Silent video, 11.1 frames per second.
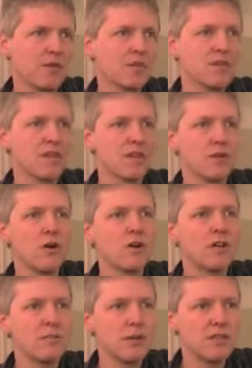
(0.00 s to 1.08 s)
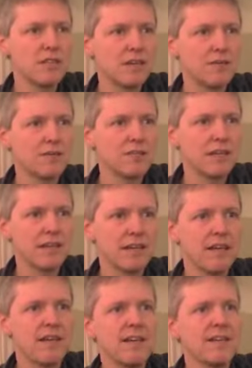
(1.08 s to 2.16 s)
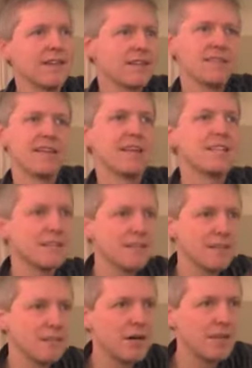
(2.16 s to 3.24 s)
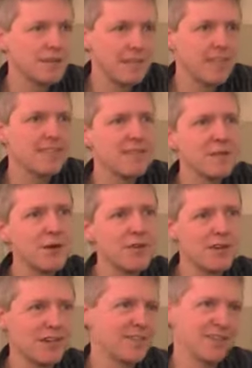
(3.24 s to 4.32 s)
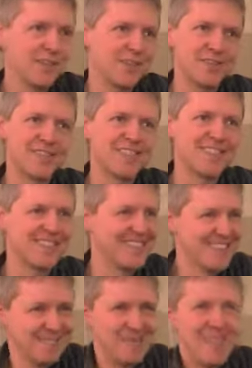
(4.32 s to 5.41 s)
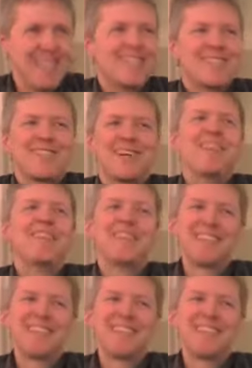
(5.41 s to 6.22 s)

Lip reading: Because talking about sound is like dancing about architecture. It leads to nothing.